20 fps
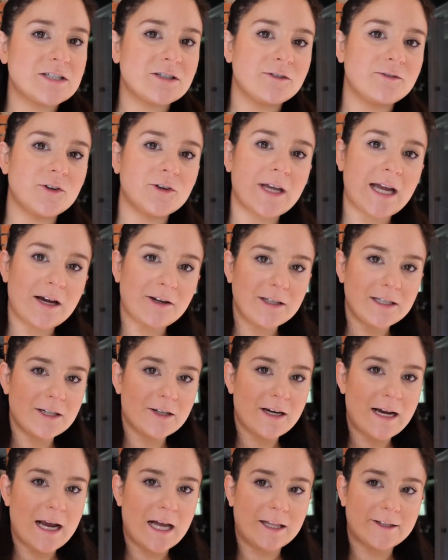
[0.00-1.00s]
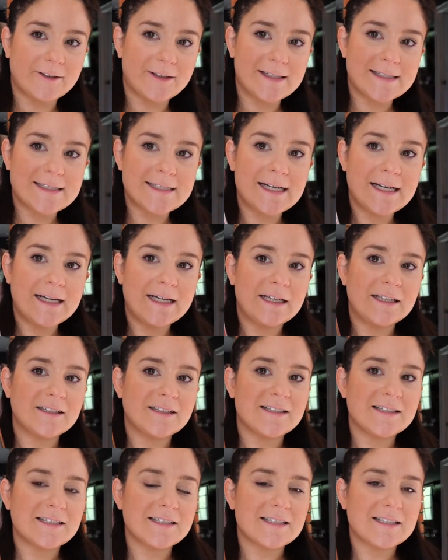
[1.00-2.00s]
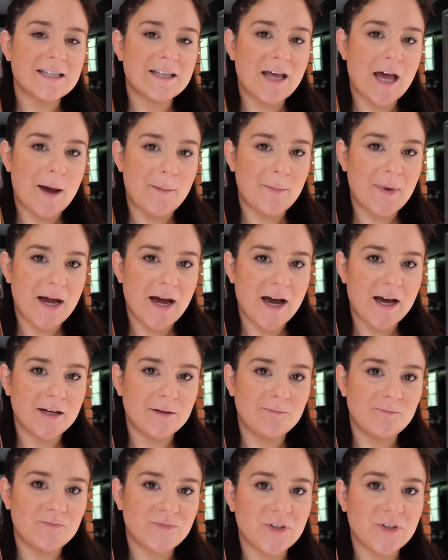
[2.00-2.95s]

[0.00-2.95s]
So if you're counting your calories, this isn't that bad.